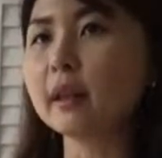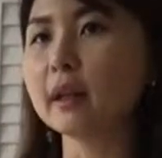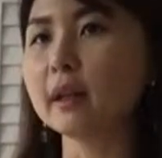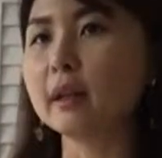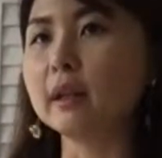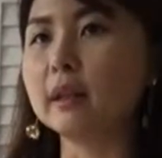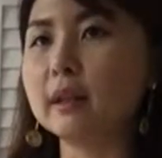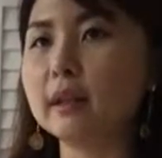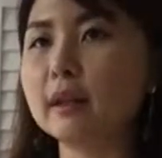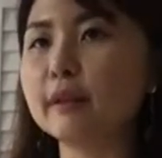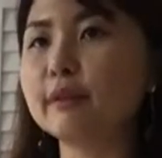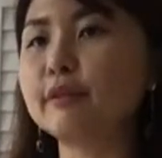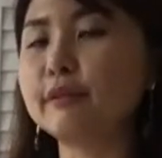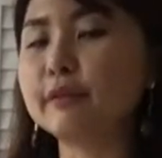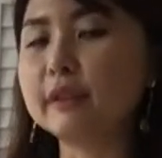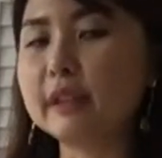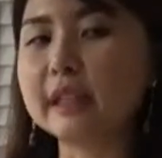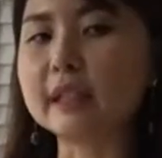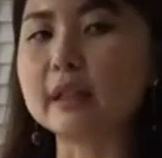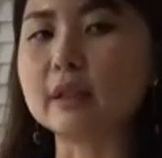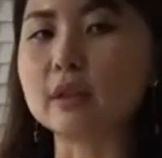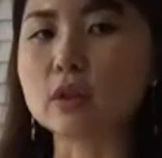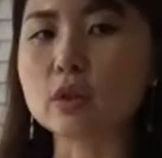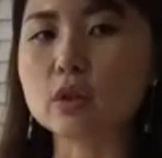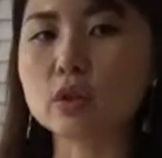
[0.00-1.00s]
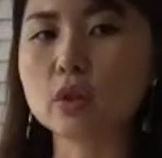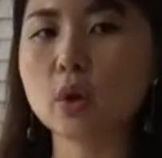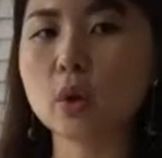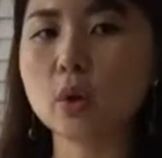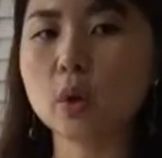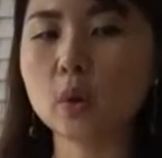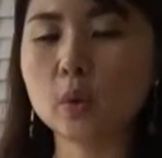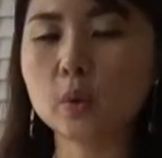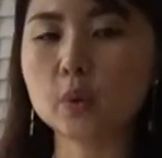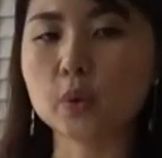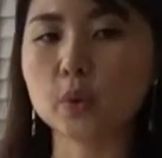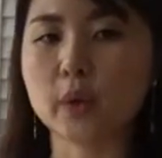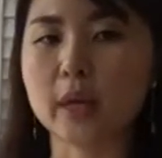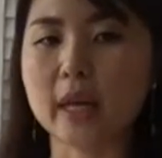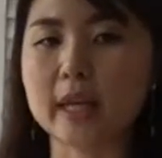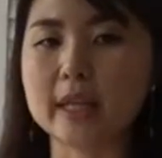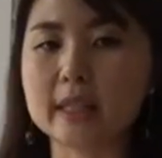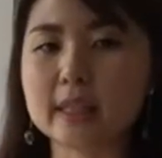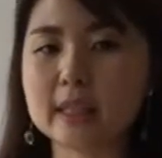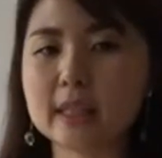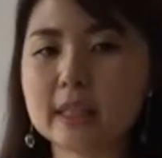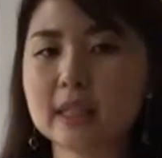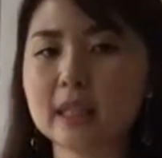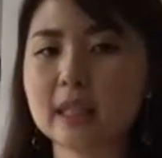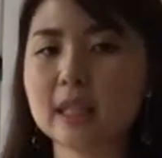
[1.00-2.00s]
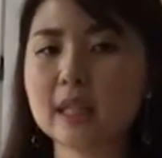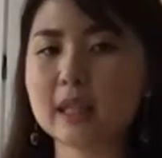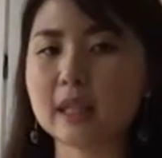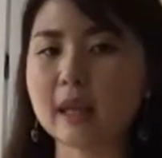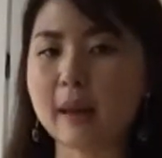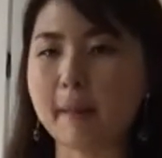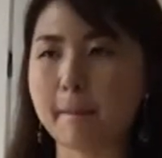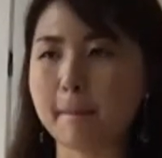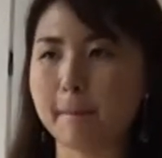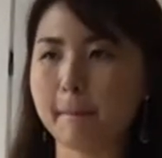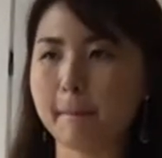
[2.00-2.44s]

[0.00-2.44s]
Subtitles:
Lovelyn. So you can see that